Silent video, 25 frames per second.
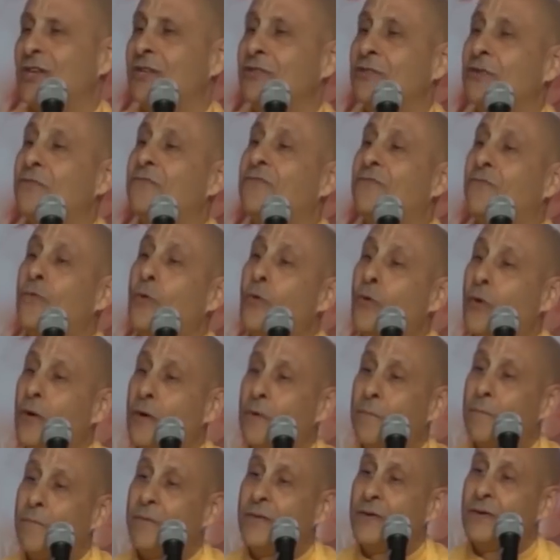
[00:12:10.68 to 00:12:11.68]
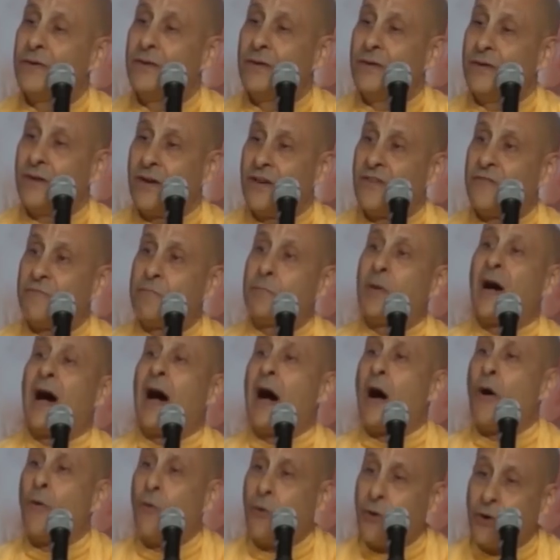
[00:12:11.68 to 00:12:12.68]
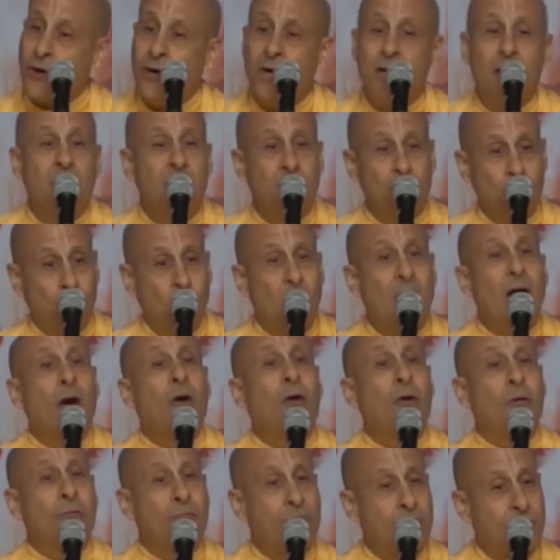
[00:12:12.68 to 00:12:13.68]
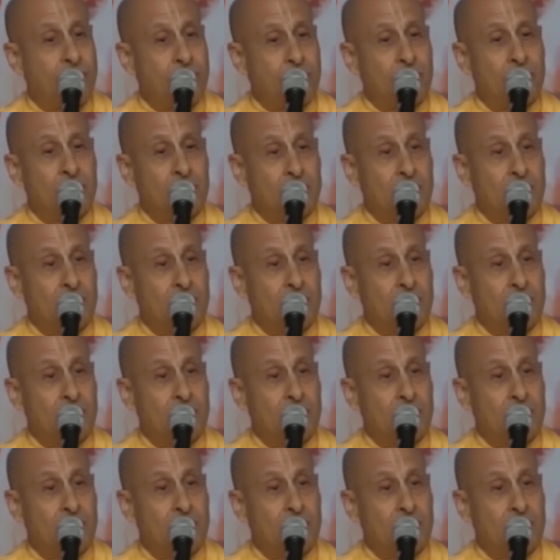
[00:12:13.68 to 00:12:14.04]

in the form of power and wealth